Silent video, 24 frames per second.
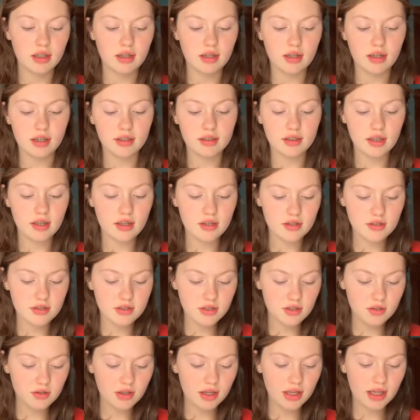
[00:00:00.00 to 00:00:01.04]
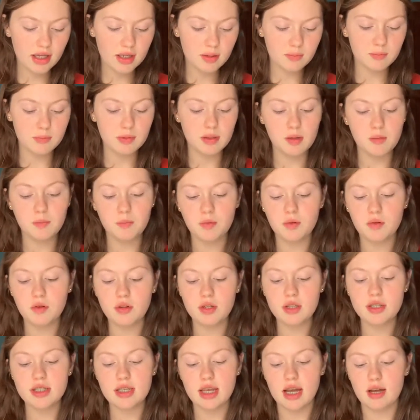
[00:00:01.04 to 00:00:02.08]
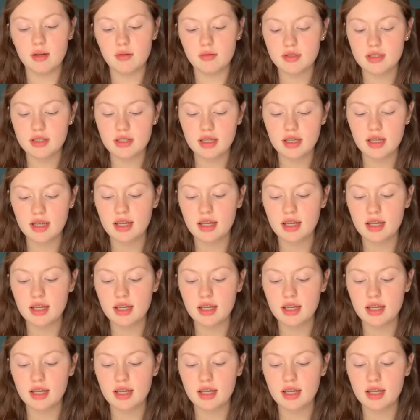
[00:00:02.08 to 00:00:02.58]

Alonzo Hamby points out,